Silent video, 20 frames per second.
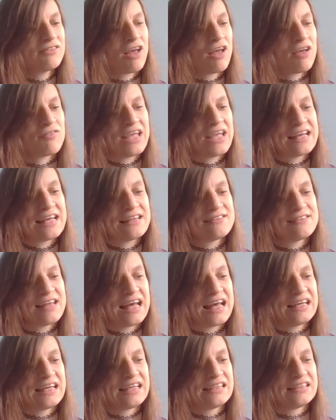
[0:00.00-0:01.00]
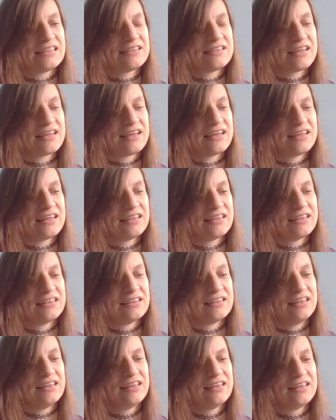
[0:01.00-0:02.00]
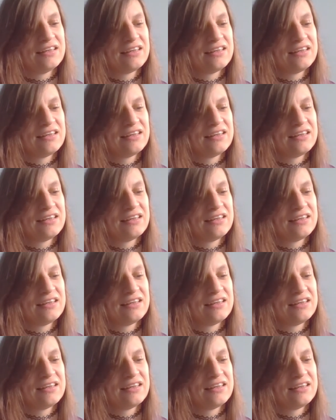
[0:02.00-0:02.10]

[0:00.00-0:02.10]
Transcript: time forgets and uh,